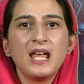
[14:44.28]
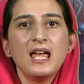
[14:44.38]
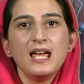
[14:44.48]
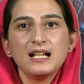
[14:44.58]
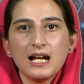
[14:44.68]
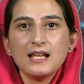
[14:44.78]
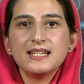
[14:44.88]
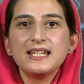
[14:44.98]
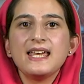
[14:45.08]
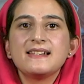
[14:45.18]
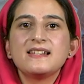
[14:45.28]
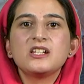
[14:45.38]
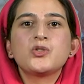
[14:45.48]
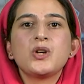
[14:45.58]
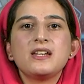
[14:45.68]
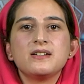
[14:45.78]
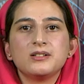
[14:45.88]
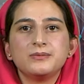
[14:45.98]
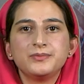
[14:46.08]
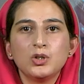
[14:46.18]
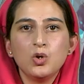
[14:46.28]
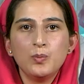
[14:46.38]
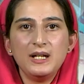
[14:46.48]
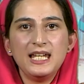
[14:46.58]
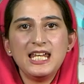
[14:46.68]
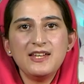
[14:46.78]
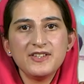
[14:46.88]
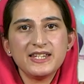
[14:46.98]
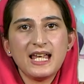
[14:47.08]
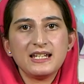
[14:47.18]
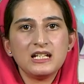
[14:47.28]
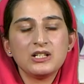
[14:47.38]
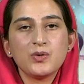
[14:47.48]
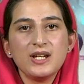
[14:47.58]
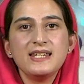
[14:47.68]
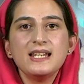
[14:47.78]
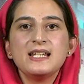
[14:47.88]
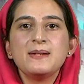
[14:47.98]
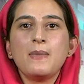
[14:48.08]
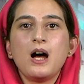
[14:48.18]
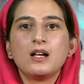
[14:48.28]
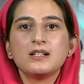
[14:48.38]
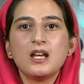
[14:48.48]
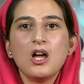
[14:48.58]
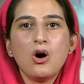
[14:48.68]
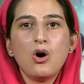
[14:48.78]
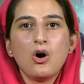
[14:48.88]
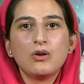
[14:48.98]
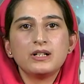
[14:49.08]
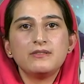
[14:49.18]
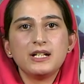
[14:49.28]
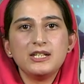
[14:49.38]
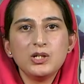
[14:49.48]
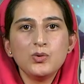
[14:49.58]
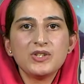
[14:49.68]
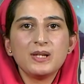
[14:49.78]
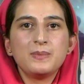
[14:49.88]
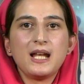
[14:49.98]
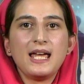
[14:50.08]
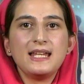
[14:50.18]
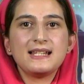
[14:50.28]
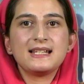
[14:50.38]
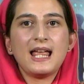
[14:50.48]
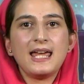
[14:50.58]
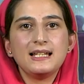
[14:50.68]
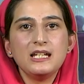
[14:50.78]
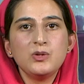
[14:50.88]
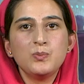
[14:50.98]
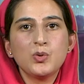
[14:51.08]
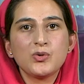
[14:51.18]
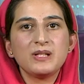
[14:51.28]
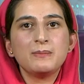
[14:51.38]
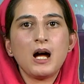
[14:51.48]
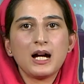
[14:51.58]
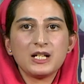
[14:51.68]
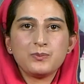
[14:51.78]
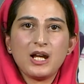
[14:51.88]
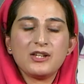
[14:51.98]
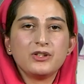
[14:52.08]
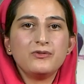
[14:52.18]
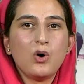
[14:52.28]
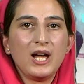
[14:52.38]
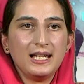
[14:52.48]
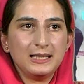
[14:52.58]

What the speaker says: A classic case is a trader who believes that increasing demand or reduced supply is likely to boost the market price of oil.